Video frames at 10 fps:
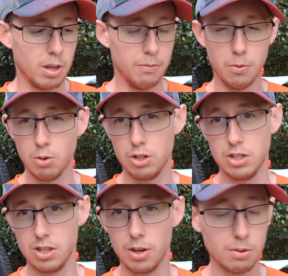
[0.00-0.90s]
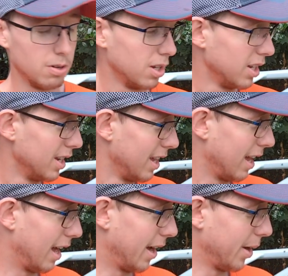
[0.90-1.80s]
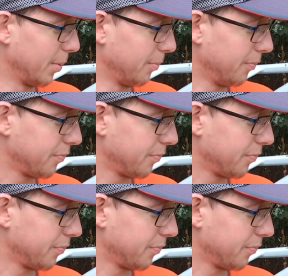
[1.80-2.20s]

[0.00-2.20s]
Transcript: unfortunately so. Um,